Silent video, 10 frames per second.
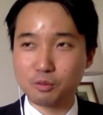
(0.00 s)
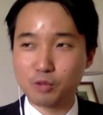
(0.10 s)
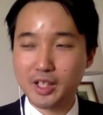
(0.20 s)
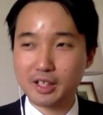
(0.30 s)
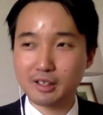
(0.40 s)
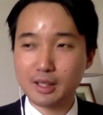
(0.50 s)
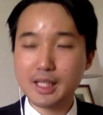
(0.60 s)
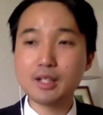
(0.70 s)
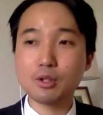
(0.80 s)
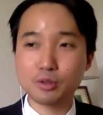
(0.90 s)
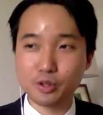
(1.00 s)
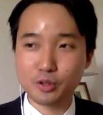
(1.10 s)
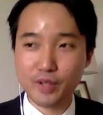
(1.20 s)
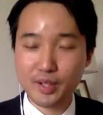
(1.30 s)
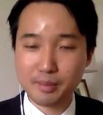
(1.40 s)
really cling on
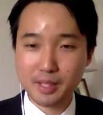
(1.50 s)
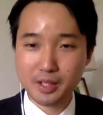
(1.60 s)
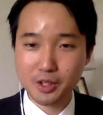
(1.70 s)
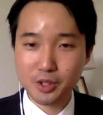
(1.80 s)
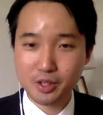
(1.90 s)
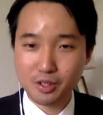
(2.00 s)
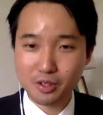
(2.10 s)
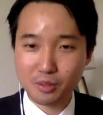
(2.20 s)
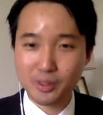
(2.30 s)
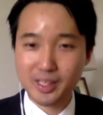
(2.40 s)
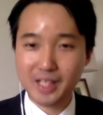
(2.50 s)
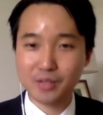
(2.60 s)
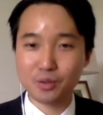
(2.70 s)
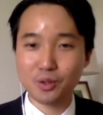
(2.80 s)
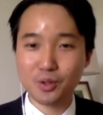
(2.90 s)
to very much, almost
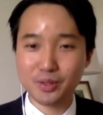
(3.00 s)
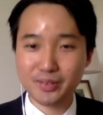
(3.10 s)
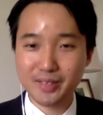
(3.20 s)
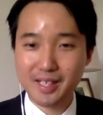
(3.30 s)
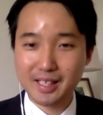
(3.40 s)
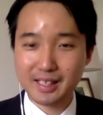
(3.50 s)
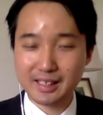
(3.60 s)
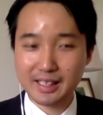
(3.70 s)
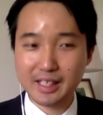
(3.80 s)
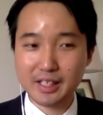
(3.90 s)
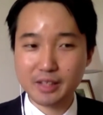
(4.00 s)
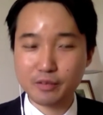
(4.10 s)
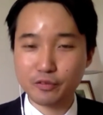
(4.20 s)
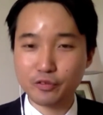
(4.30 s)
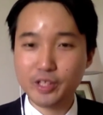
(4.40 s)
at all costs, is the idea
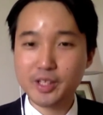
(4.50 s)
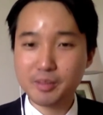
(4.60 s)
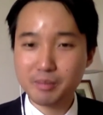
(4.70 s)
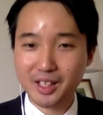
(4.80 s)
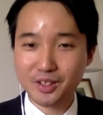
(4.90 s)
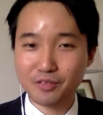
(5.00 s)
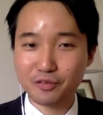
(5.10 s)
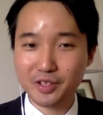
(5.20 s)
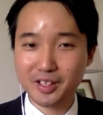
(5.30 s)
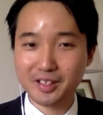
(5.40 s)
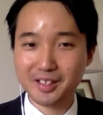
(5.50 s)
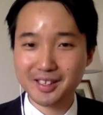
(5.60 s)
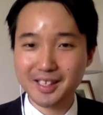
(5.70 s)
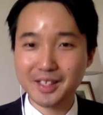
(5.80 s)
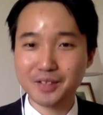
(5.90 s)
of freedom, but often
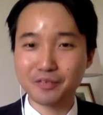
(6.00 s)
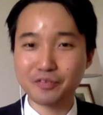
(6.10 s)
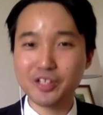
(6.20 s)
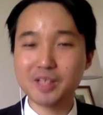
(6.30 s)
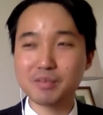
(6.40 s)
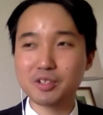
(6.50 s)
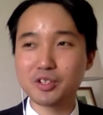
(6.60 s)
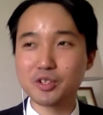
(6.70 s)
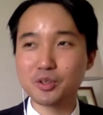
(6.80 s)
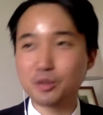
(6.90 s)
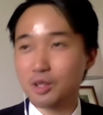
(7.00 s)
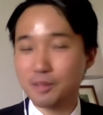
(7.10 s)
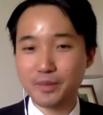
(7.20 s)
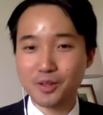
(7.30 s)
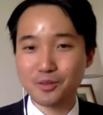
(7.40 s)
a sense of freedom to do
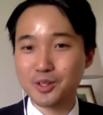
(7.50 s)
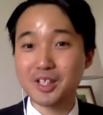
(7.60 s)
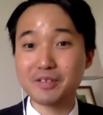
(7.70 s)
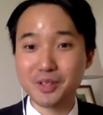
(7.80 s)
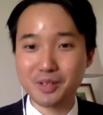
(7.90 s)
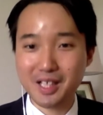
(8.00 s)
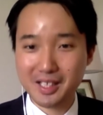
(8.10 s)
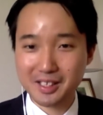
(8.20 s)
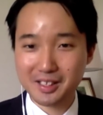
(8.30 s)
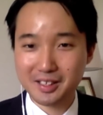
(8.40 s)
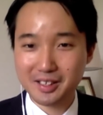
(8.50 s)
whatever you like.